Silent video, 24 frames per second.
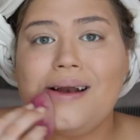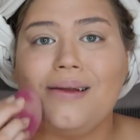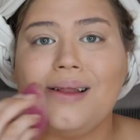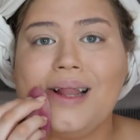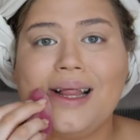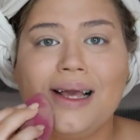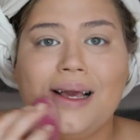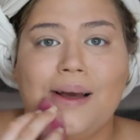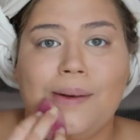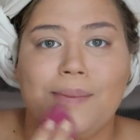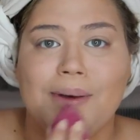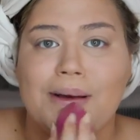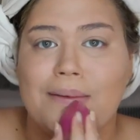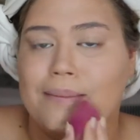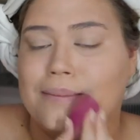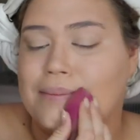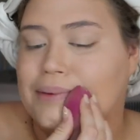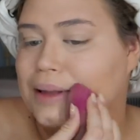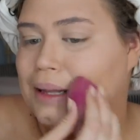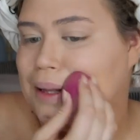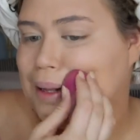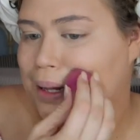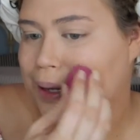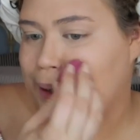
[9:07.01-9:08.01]
Like, I'm
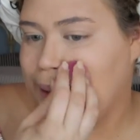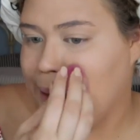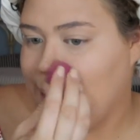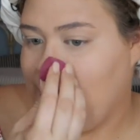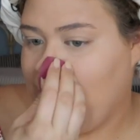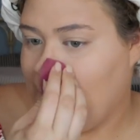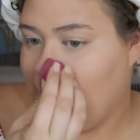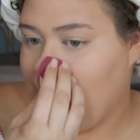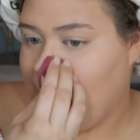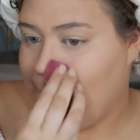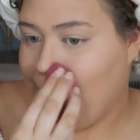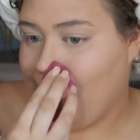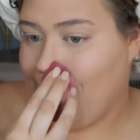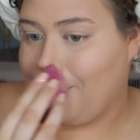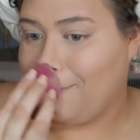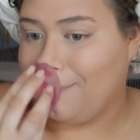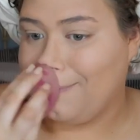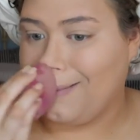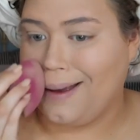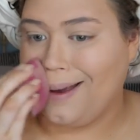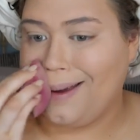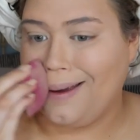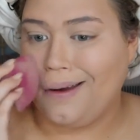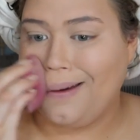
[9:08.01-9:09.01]
completely gone,
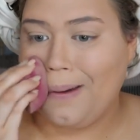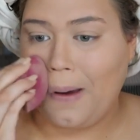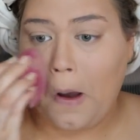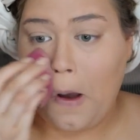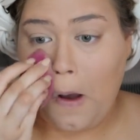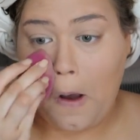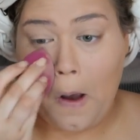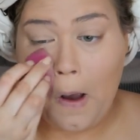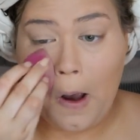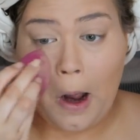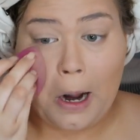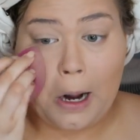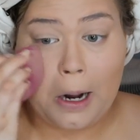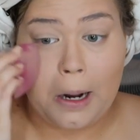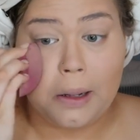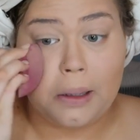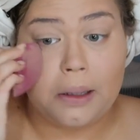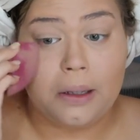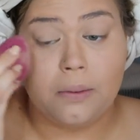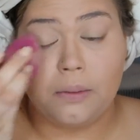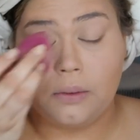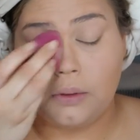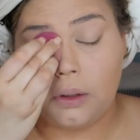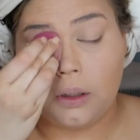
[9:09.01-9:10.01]
but
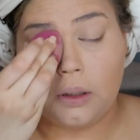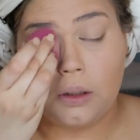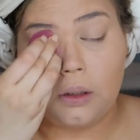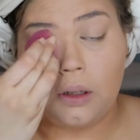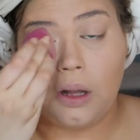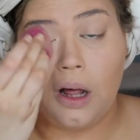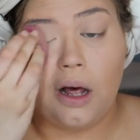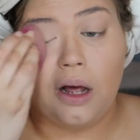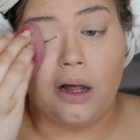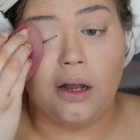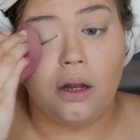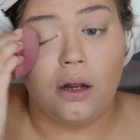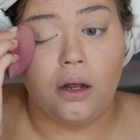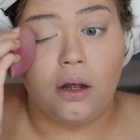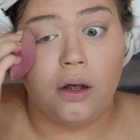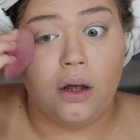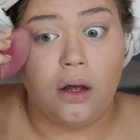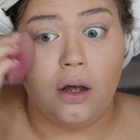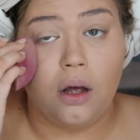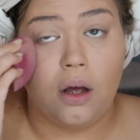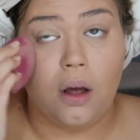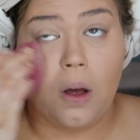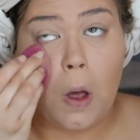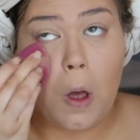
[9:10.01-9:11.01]
there was a lot
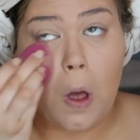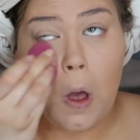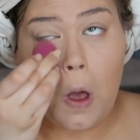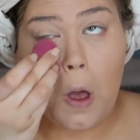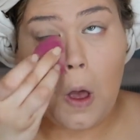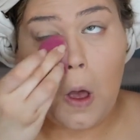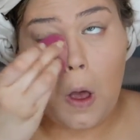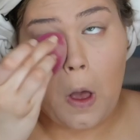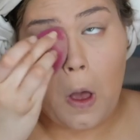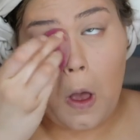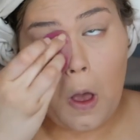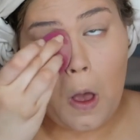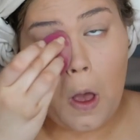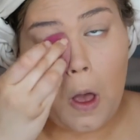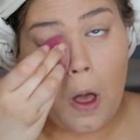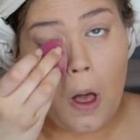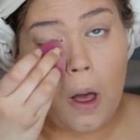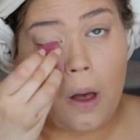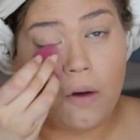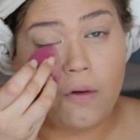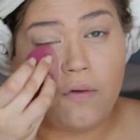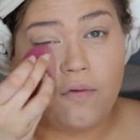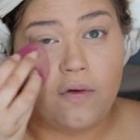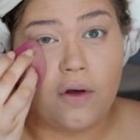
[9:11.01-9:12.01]

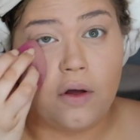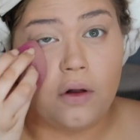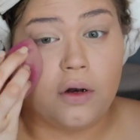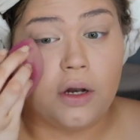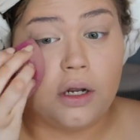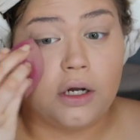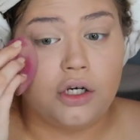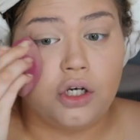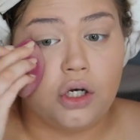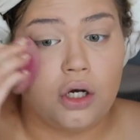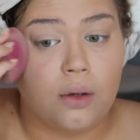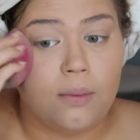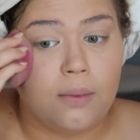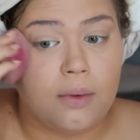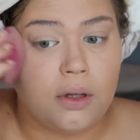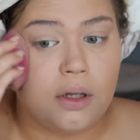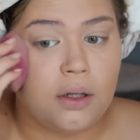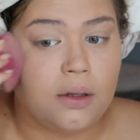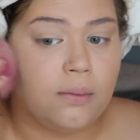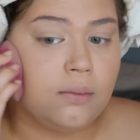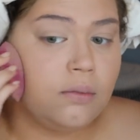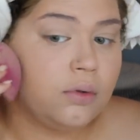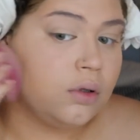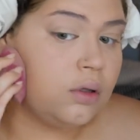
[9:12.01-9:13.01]
of foundation on
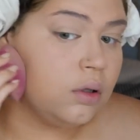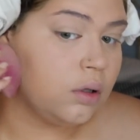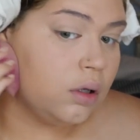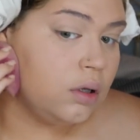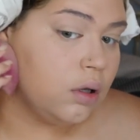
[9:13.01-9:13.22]
my lips.